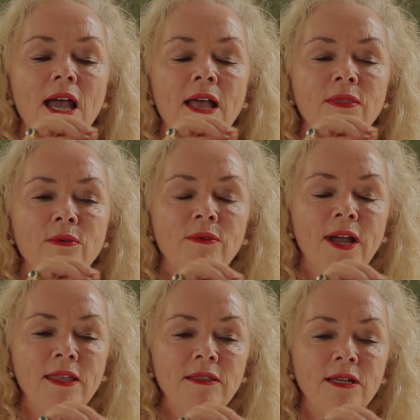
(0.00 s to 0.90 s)
the
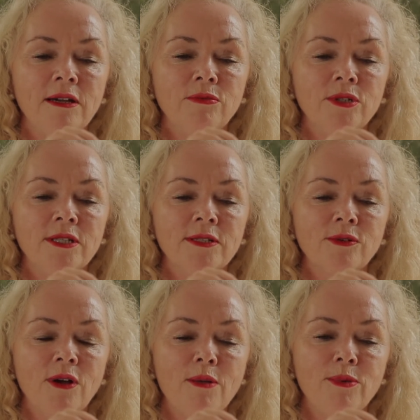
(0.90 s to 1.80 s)
way that I would
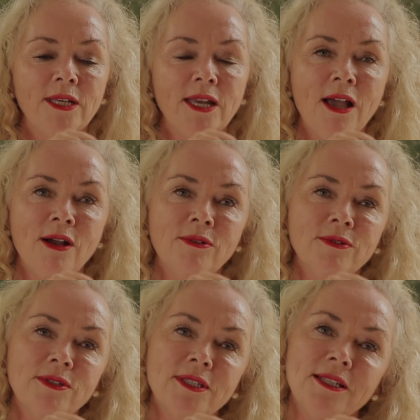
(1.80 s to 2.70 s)
describe it now
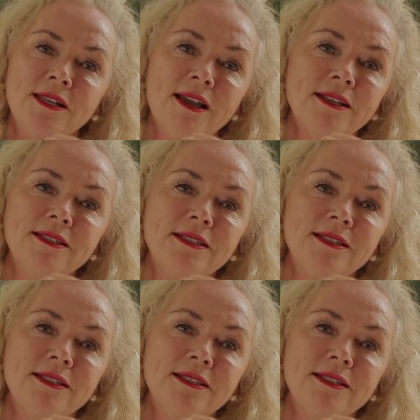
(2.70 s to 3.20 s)
is like